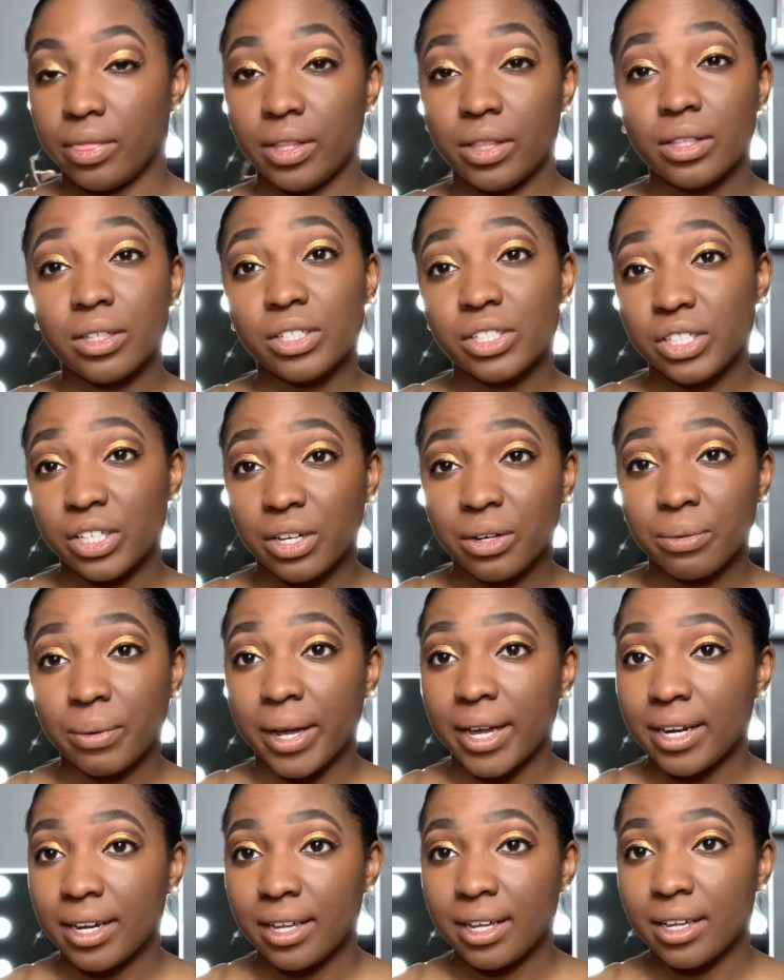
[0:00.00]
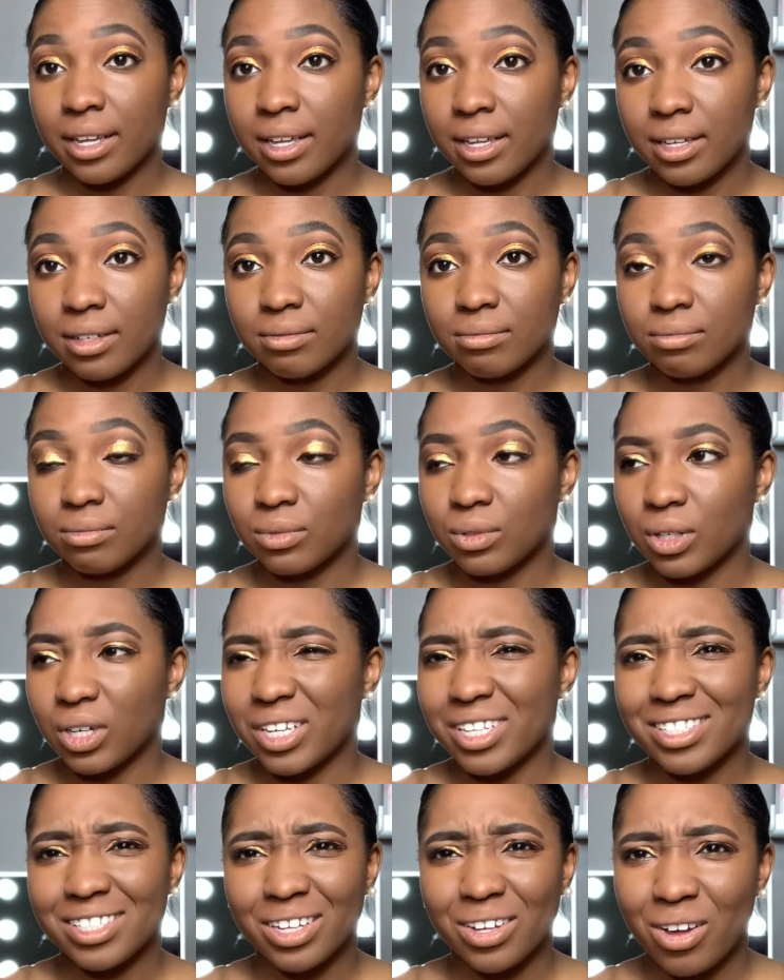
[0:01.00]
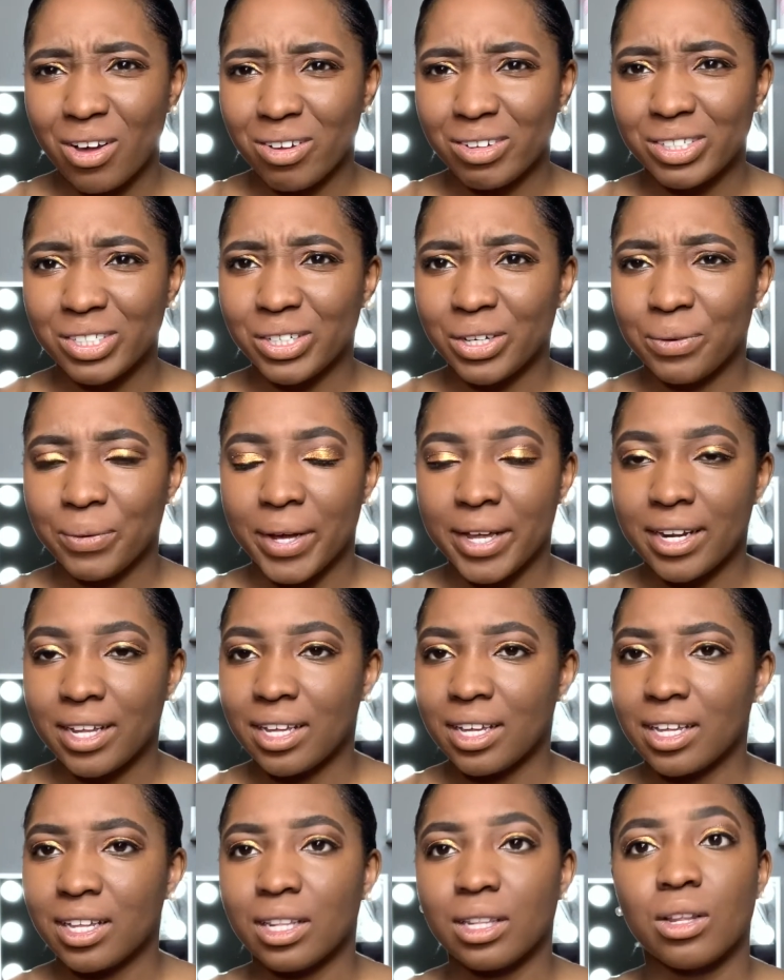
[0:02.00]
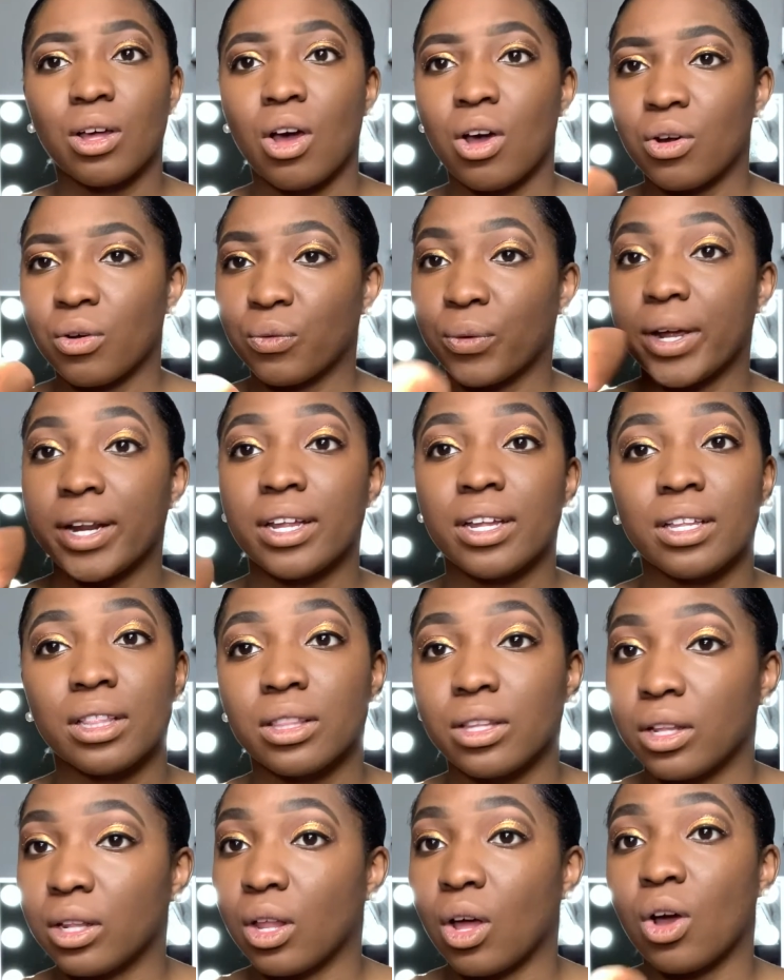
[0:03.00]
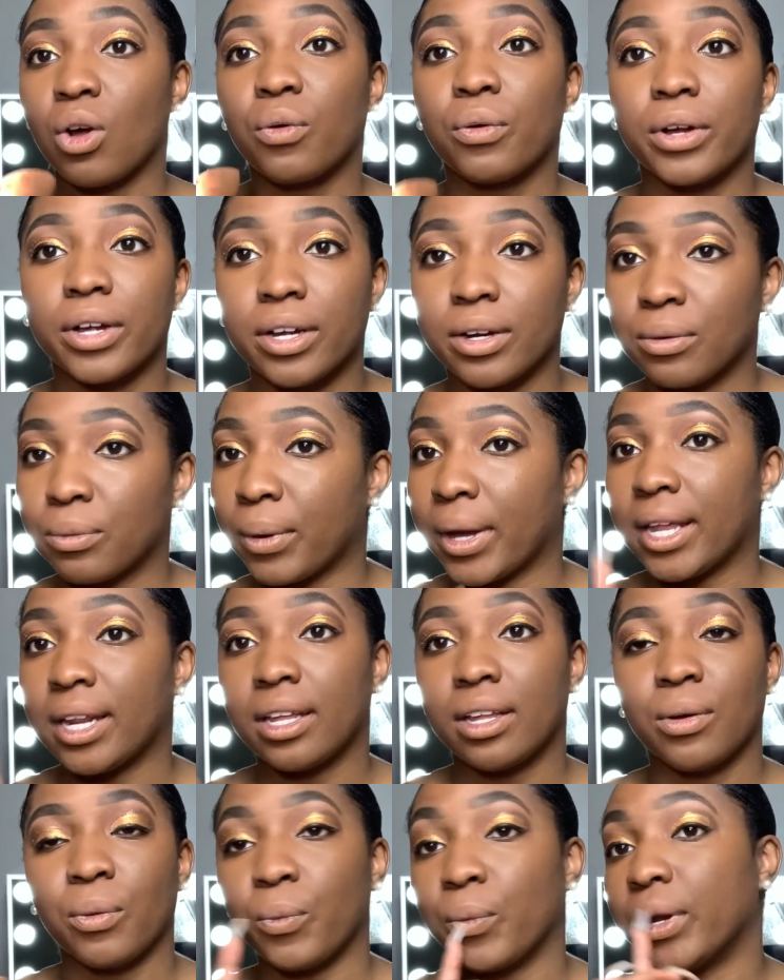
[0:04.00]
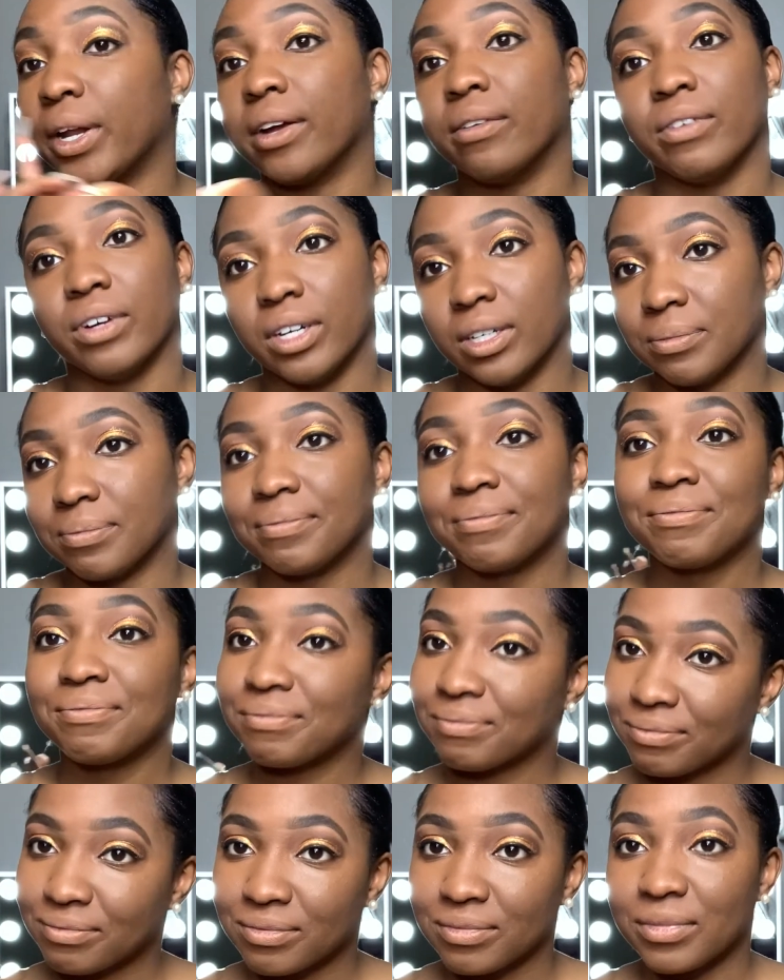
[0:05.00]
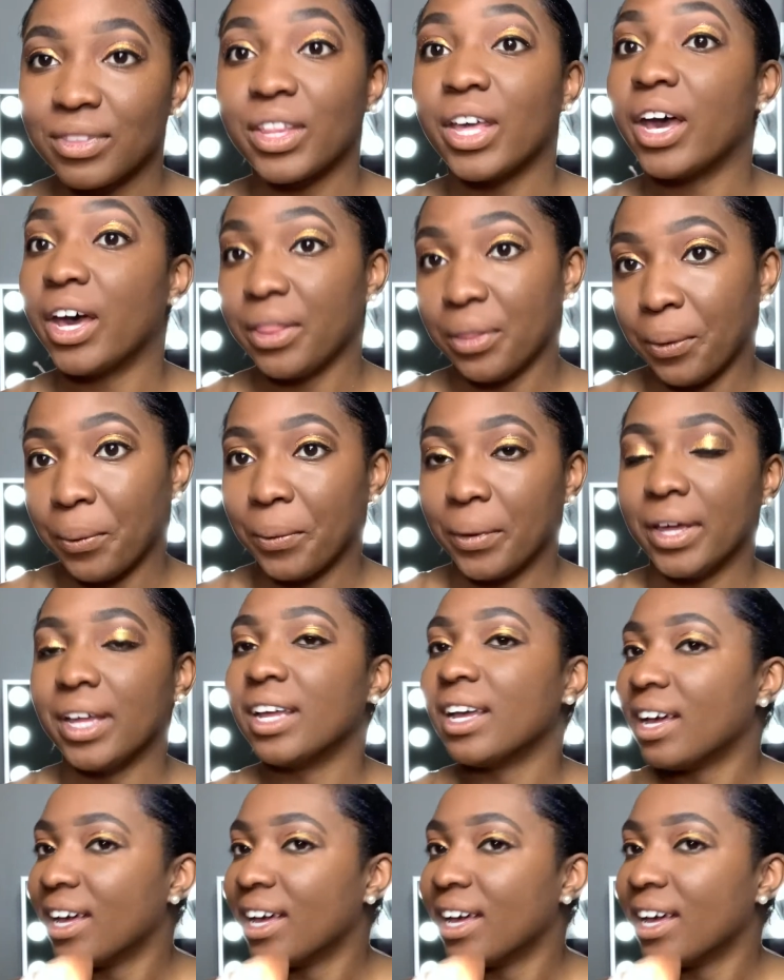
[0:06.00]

Sheer Radiant. Is it called Sheer Radiant? The Long Wear Radiant, whatever. The other one.